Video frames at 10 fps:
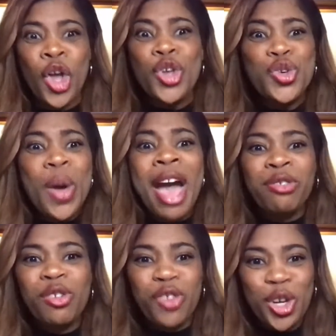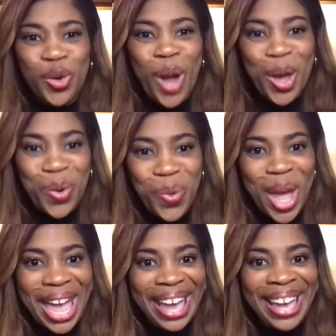You have to figure out a
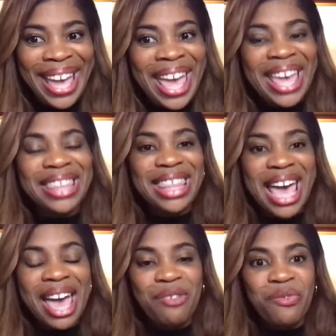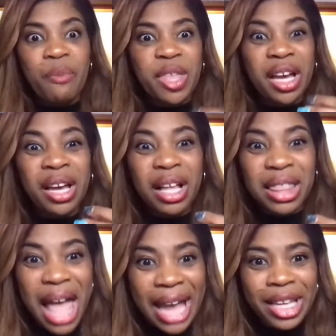way that, from the
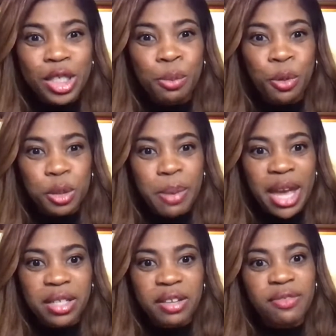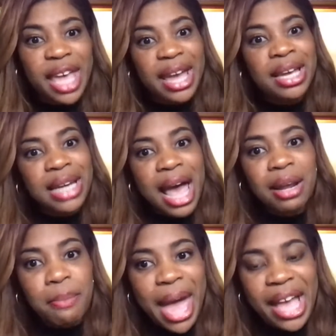client's perspective, they cannot
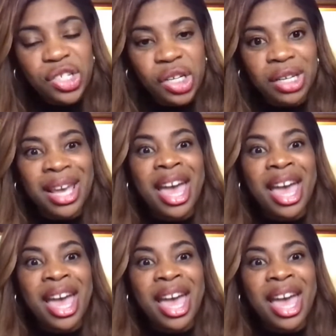imagine